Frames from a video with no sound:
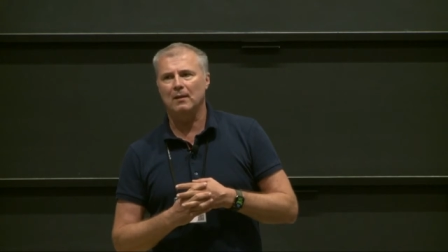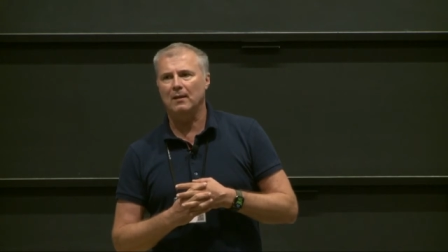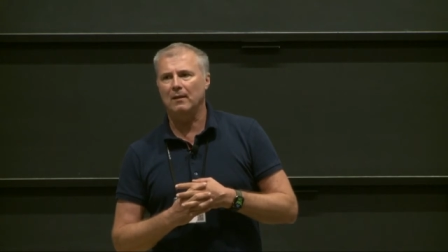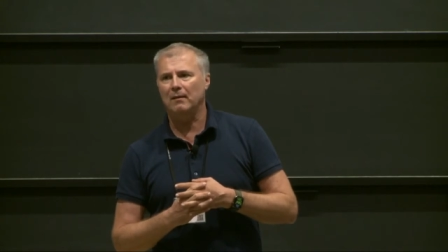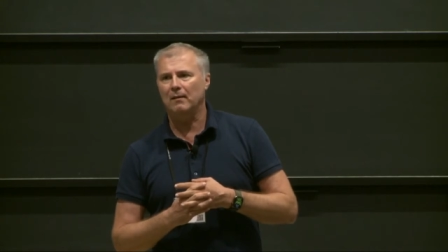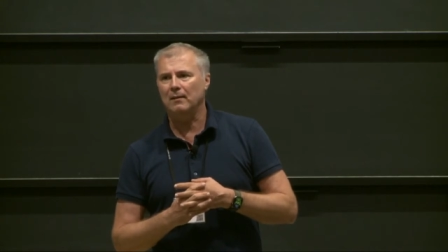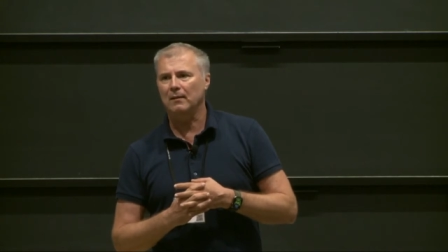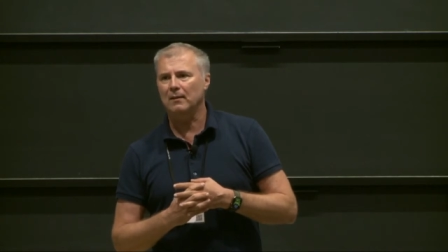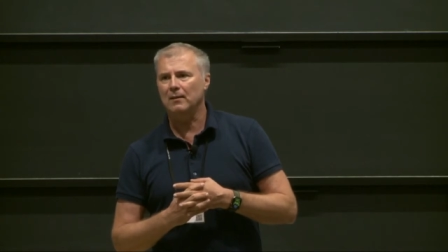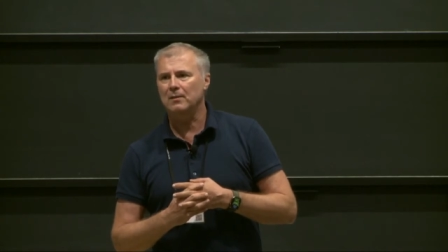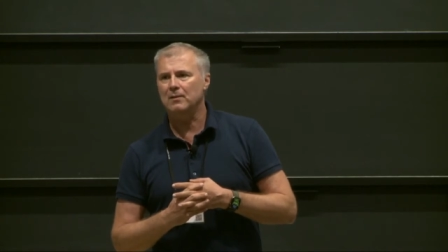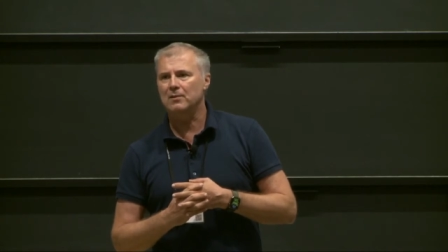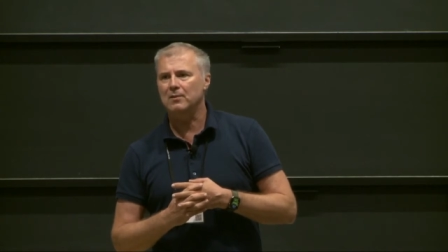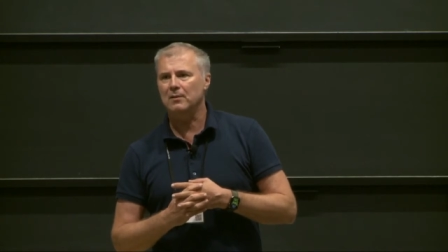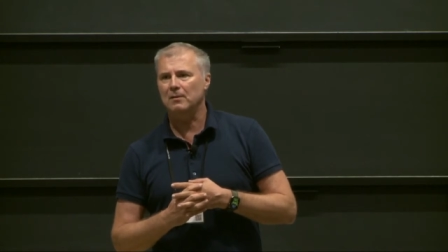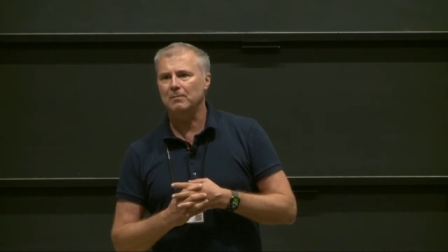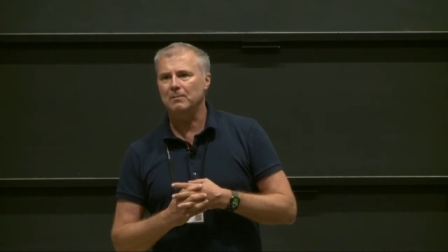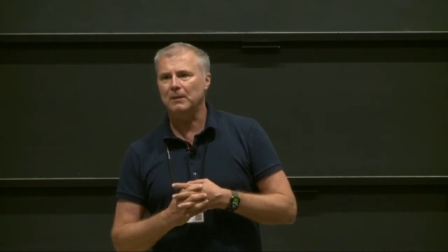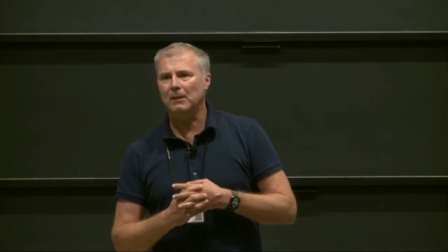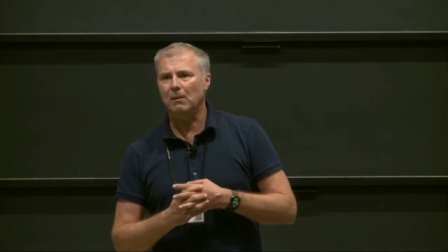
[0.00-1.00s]
I think
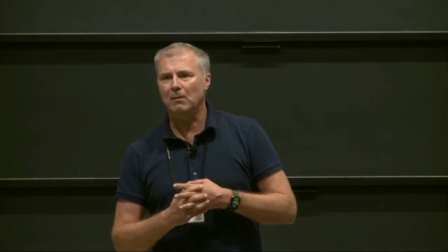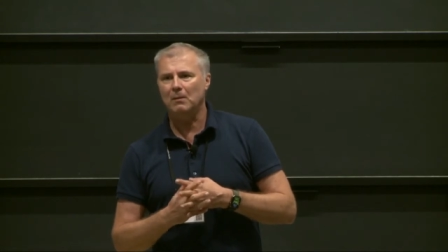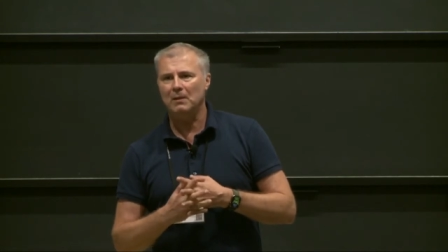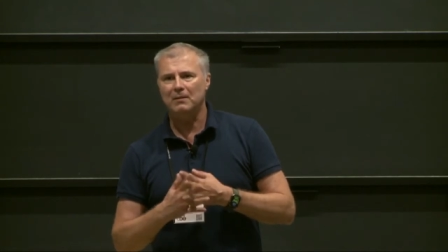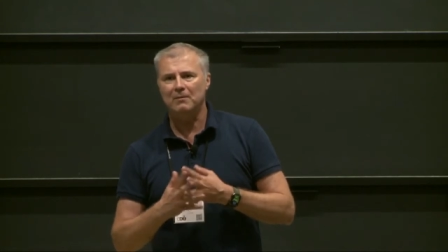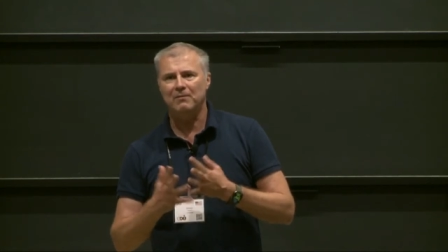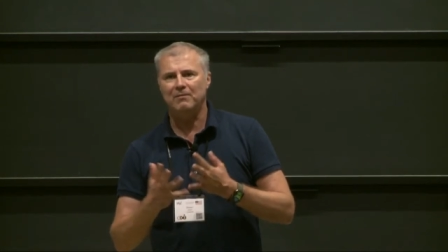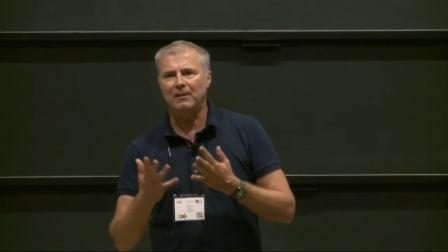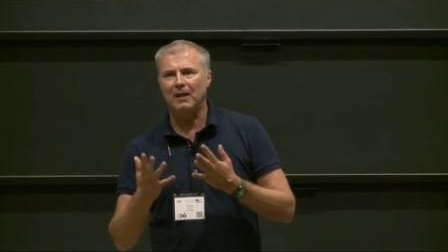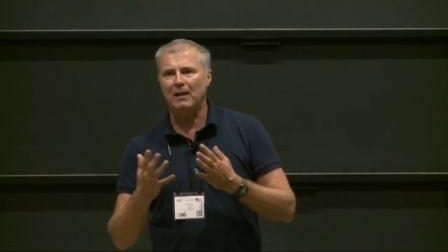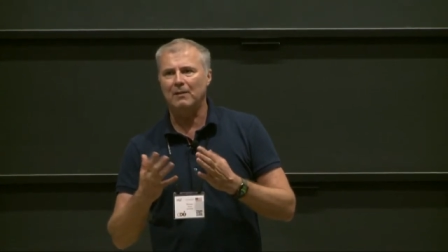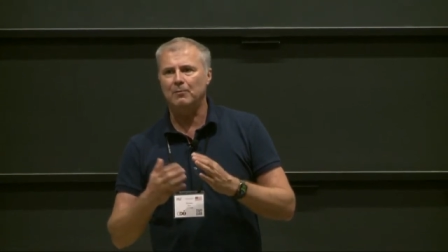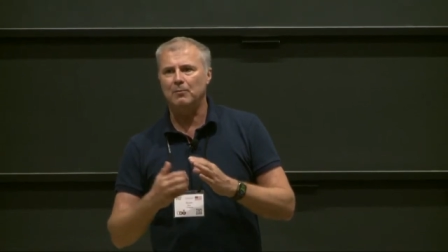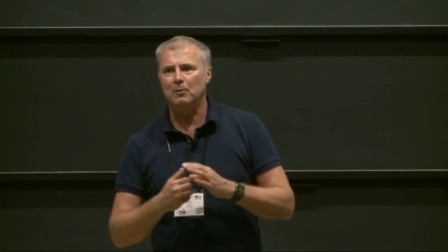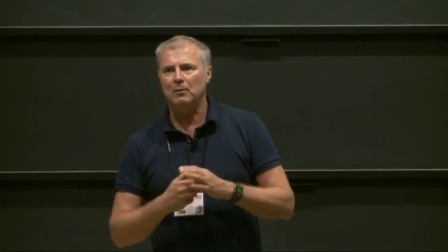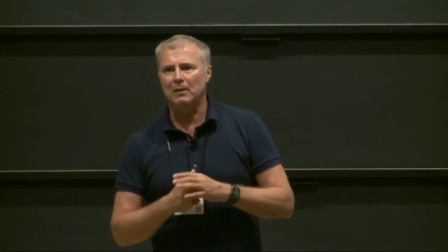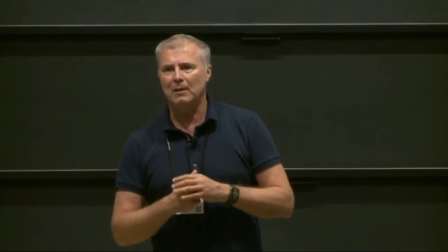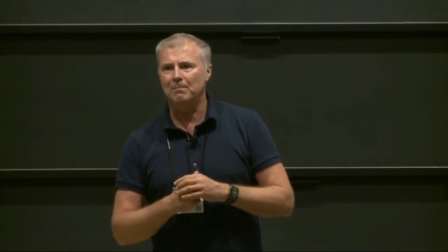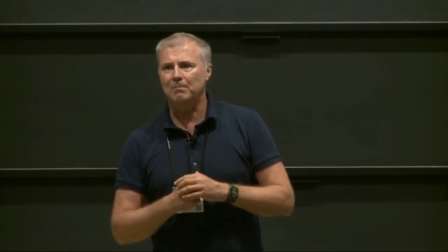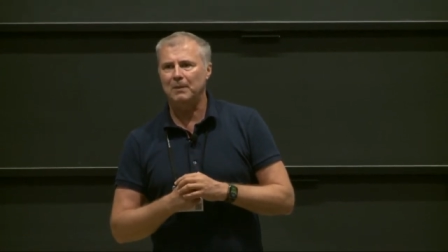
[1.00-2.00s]
it's probably 5
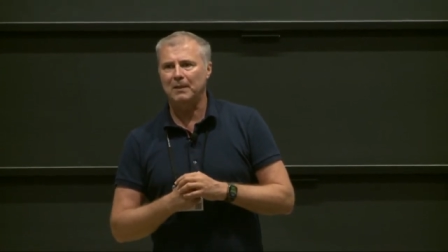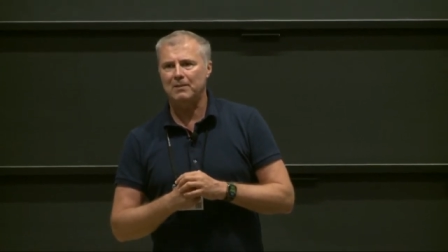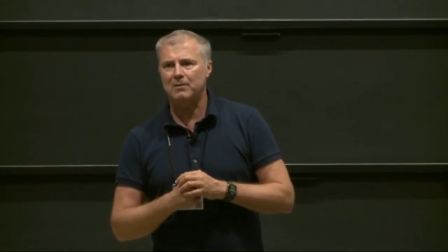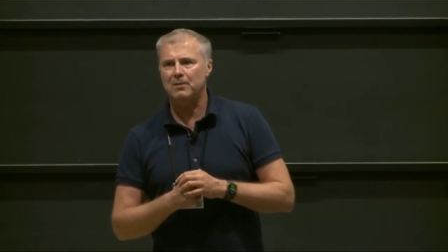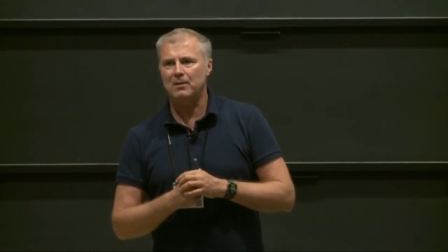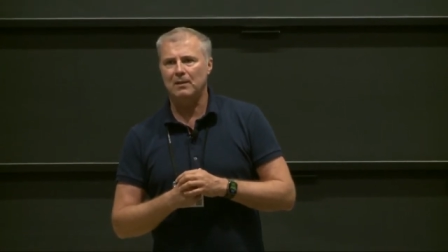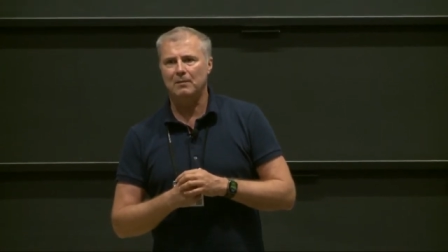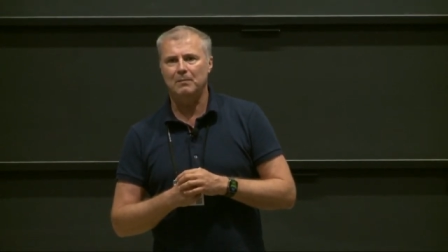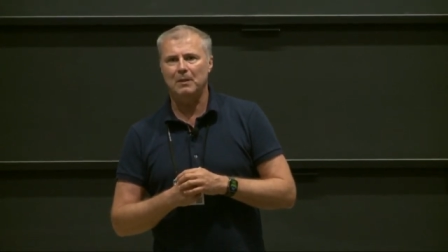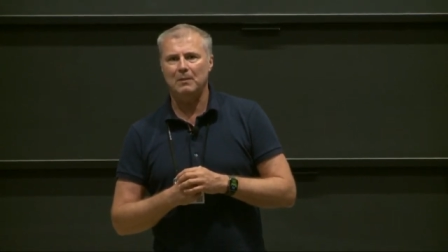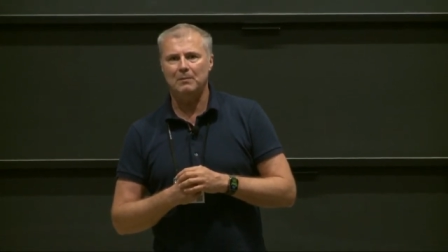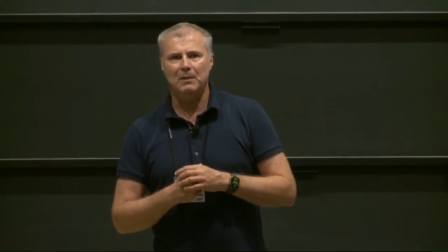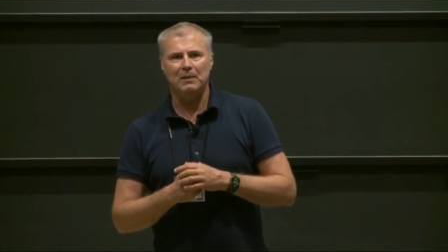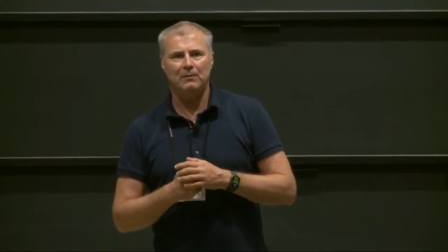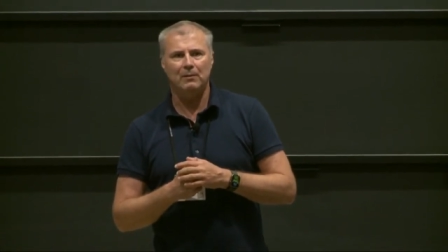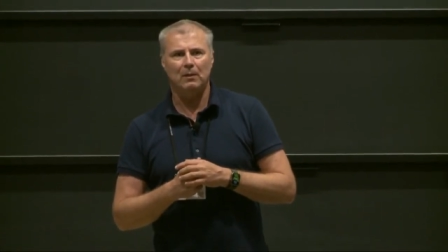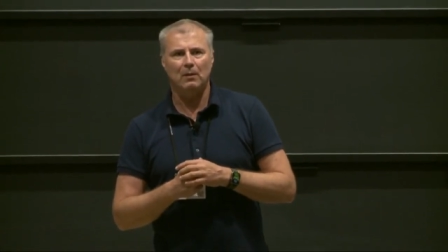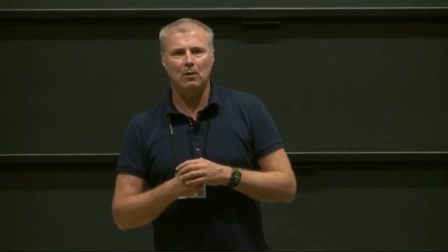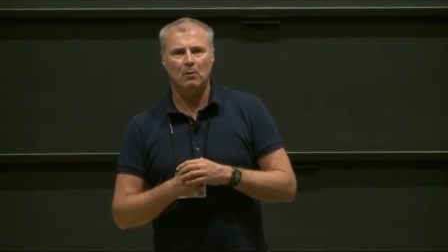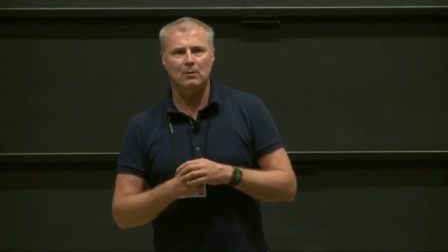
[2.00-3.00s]
to 10%, maybe
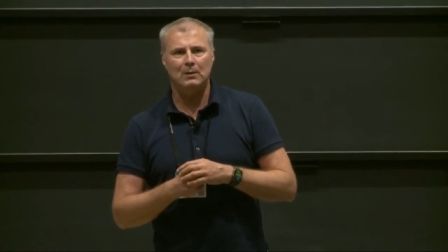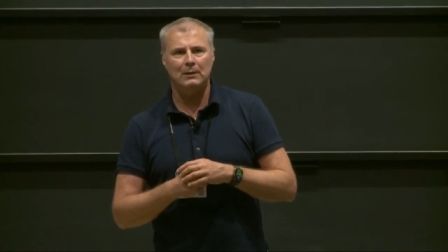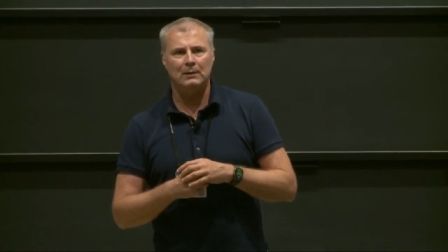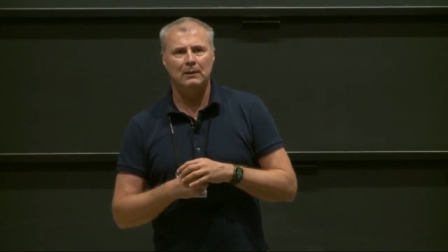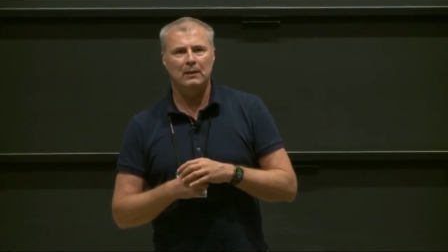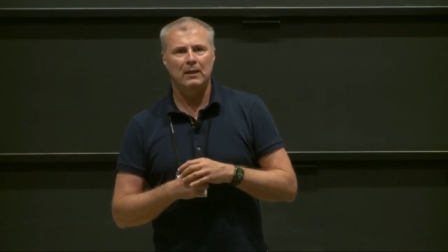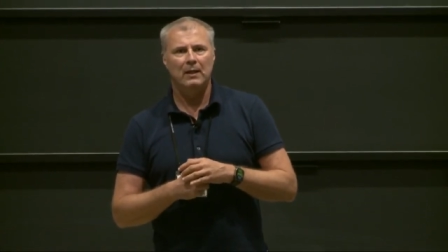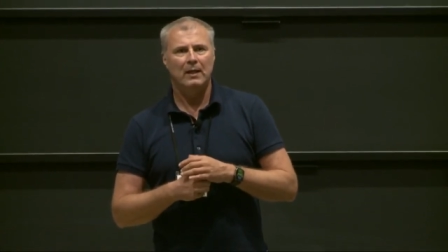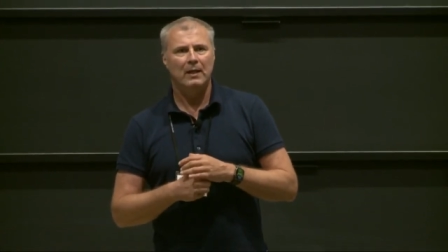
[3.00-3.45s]
even lower.